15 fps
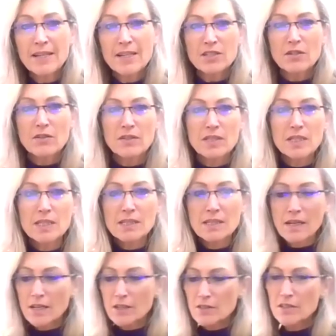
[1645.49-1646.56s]
So there's this
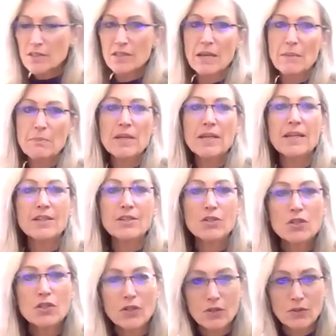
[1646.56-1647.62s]
kind of stepping
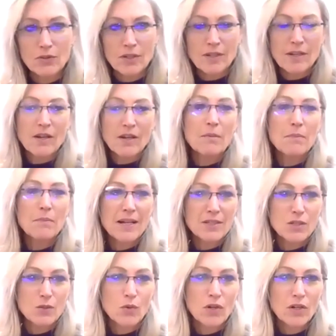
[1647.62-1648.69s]
into a
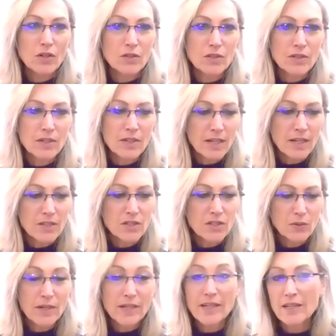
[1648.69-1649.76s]
man's world. And
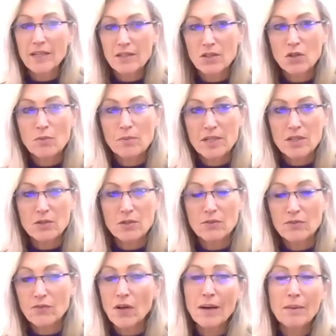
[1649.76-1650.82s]
so I get the comment
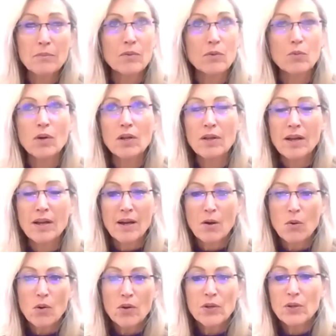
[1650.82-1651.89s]
of, um, well,
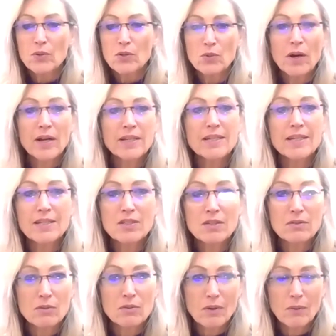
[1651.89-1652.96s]
you know, do I need
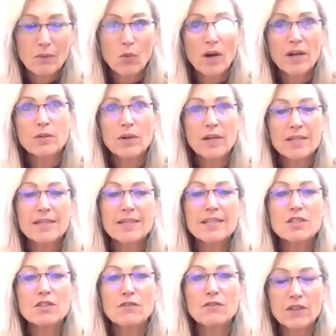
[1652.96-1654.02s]
to, why do I
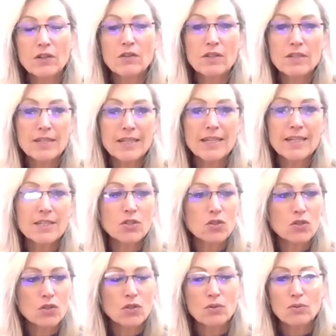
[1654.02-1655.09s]
need to feel the need
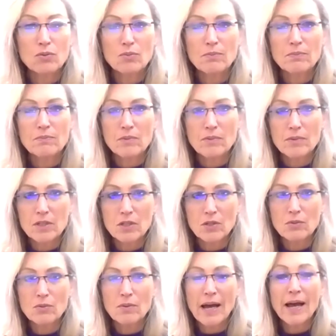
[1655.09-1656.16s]
to
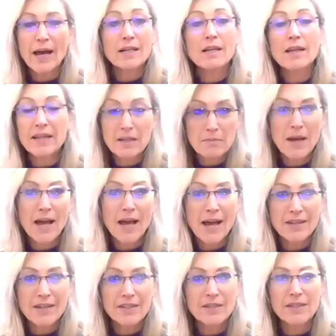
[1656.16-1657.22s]
to act like a
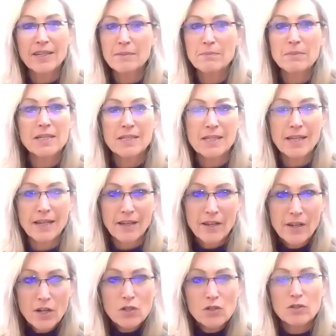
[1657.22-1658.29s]
man in a, in a meeting
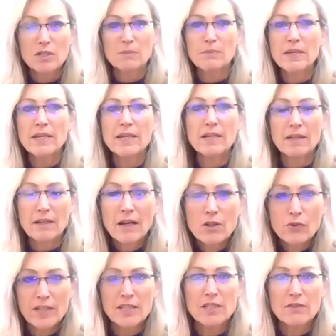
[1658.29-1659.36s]
to speak
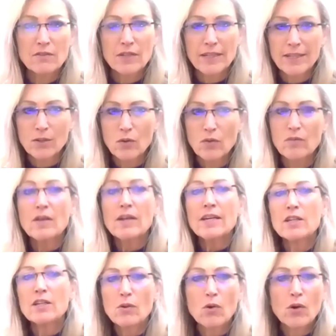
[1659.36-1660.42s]
aggressively or
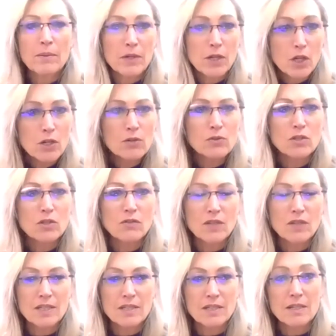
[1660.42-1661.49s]
you know or oh, i'm accused of
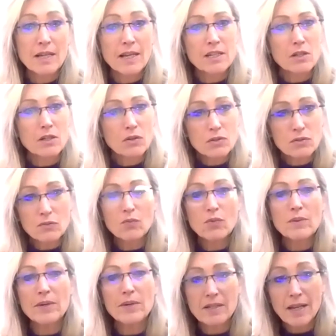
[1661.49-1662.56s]
this and and a lot of
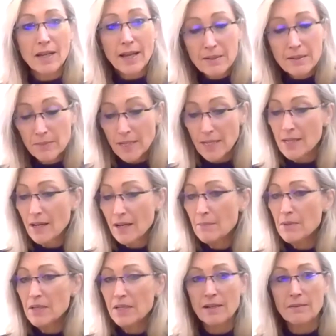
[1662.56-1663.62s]
women like me i
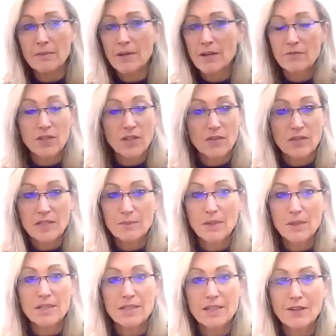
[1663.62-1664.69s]
mean i've done this
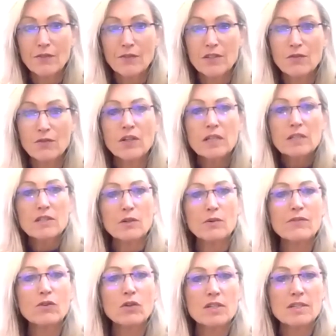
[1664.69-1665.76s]
myself is feel as though
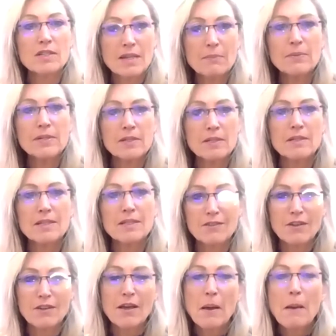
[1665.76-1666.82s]
i've got to step into this
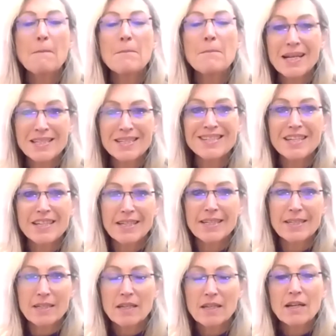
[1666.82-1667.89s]

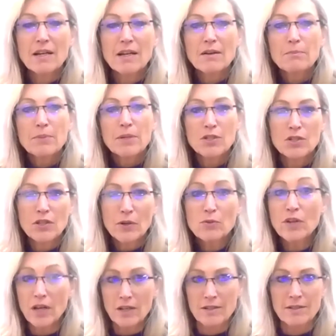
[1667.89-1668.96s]
masculine
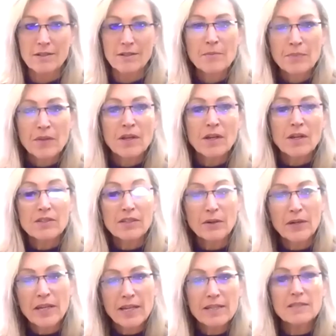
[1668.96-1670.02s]
persona so
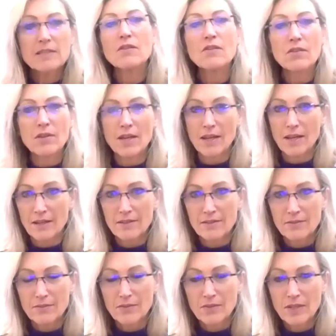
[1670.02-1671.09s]
here's the thing
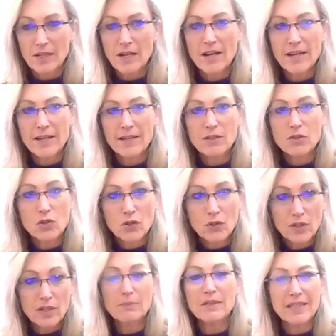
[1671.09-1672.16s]
that i
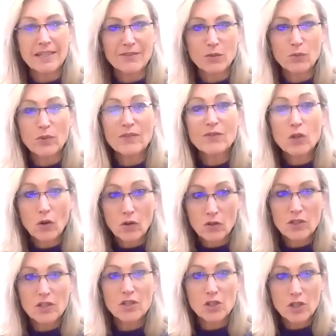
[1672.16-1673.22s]
truly believe that we've got
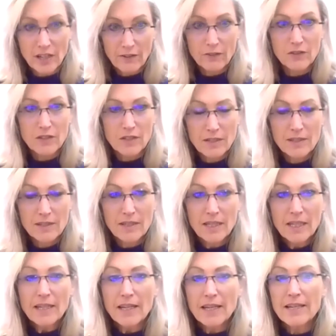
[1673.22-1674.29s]
to shift
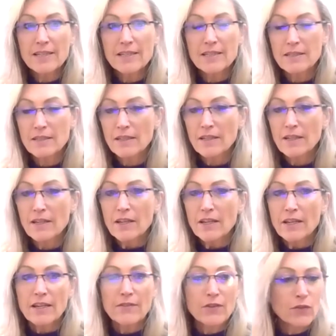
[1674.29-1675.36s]
is
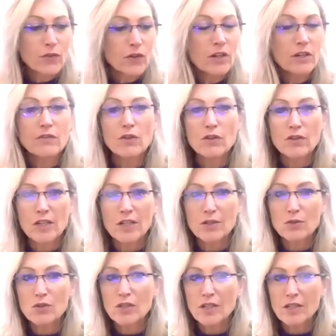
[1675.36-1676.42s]
if you've heard of the third
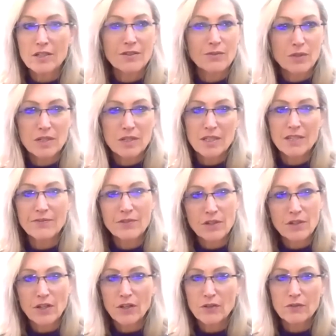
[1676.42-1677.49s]
alternative with Stephen
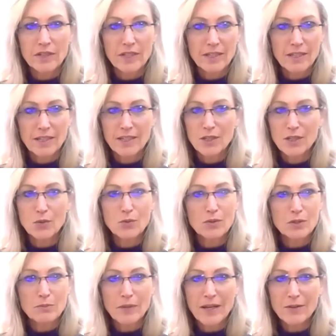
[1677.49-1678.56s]
Covey, and he
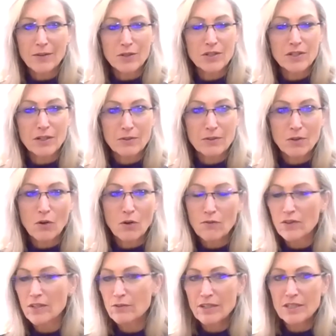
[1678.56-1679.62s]
talks about, you know,
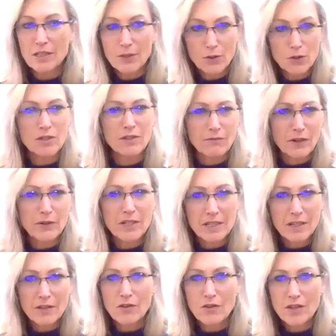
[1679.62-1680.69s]
conflict resolution and various
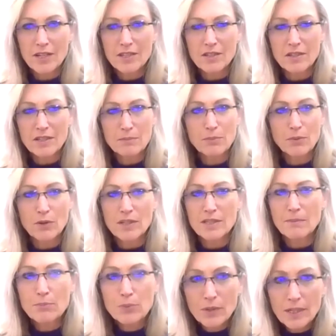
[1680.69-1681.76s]
other things in this book, it's
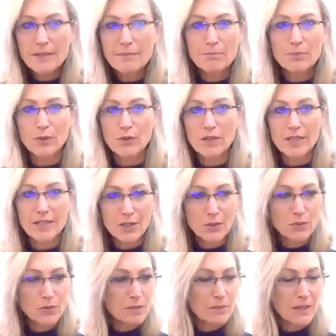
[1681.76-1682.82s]
a brilliant book. And it
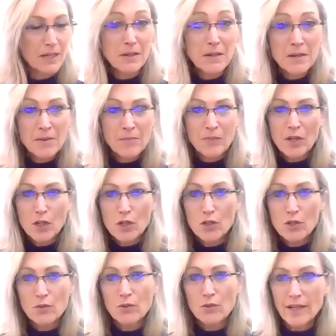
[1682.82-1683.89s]
talks about
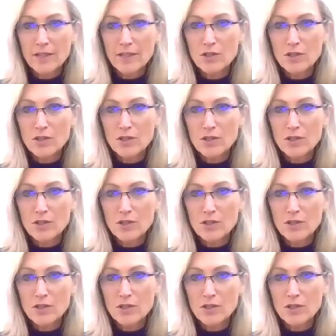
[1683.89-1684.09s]
you like